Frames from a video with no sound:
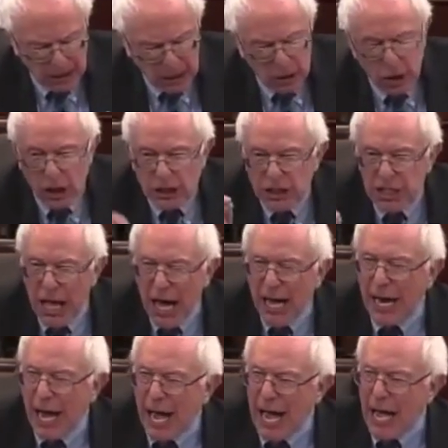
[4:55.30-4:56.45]
does not
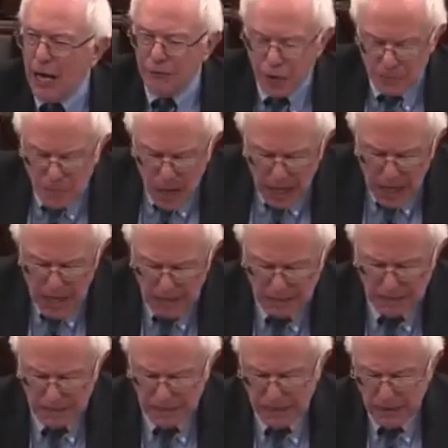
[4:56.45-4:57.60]
have the money
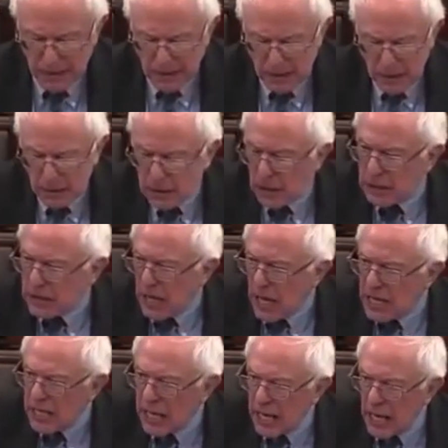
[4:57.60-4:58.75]
to
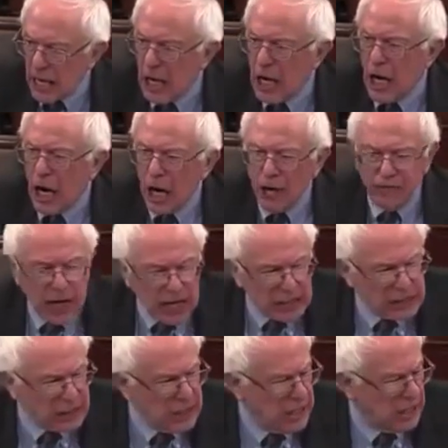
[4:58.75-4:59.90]
take care of
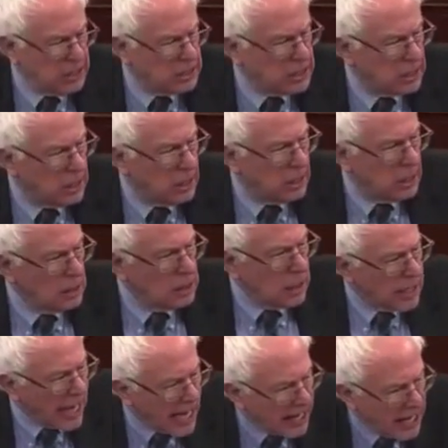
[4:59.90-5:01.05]
his needs, to
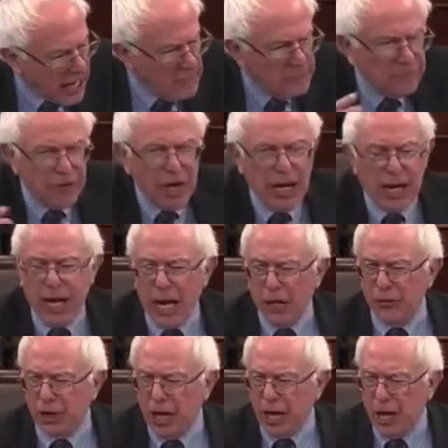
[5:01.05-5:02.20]
get him VA
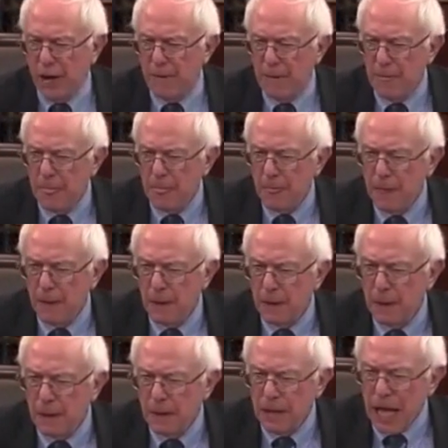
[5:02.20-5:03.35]
health care,
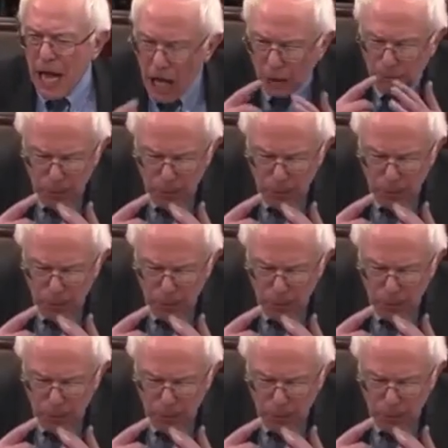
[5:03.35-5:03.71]
to help